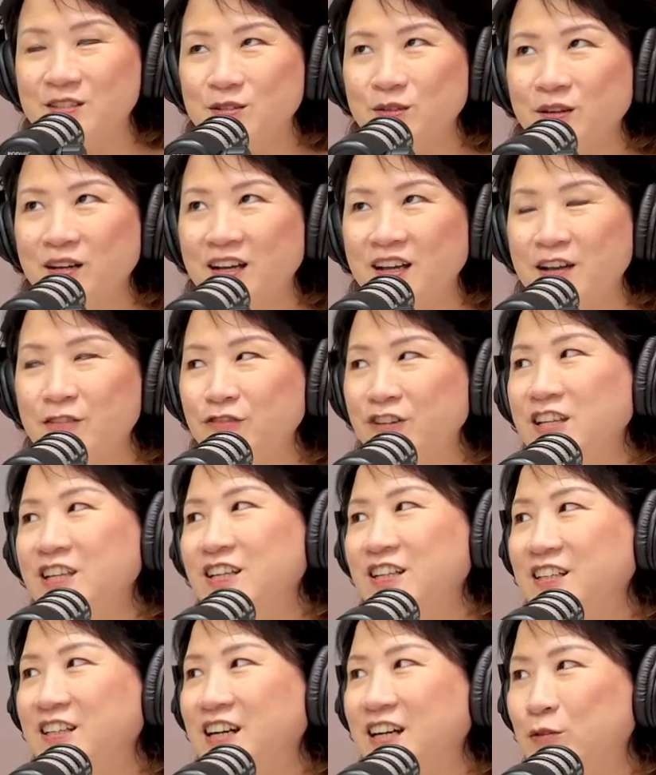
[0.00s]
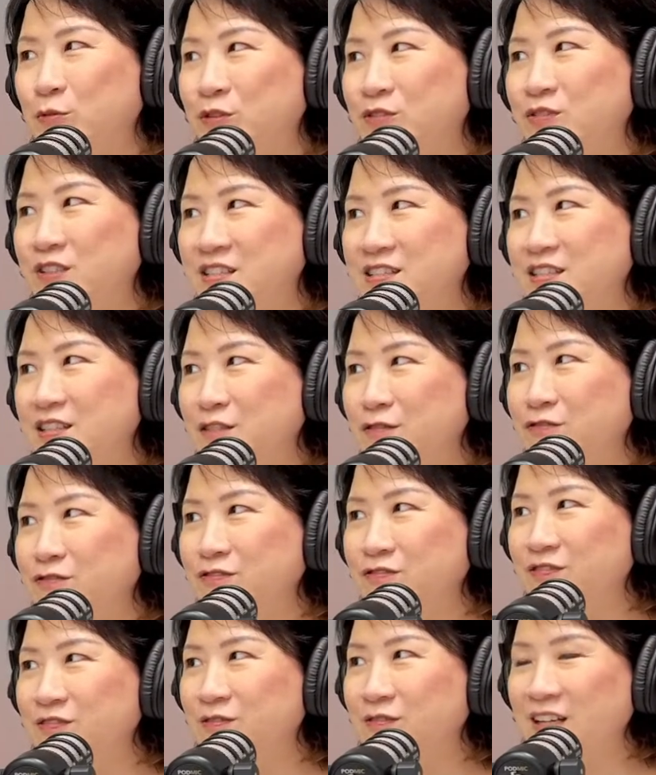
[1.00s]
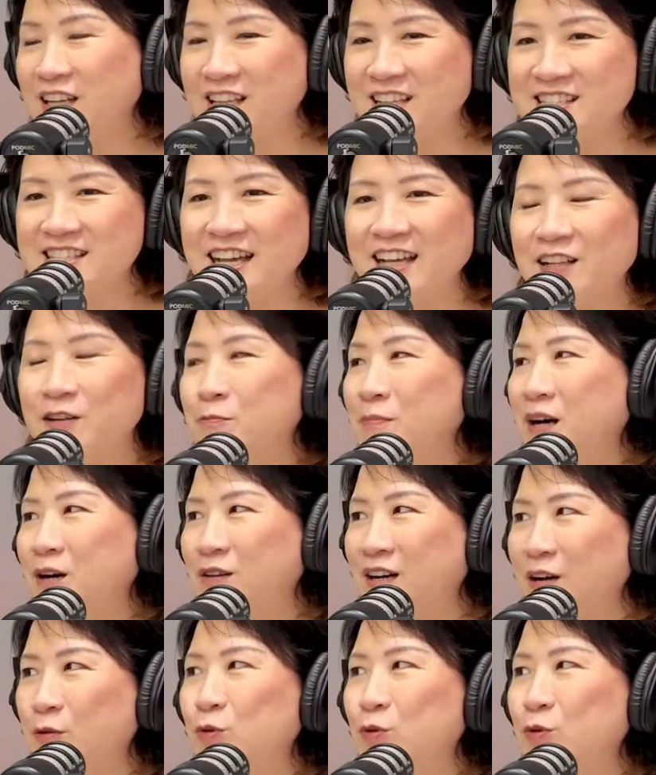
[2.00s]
so every year I would receive exact amount.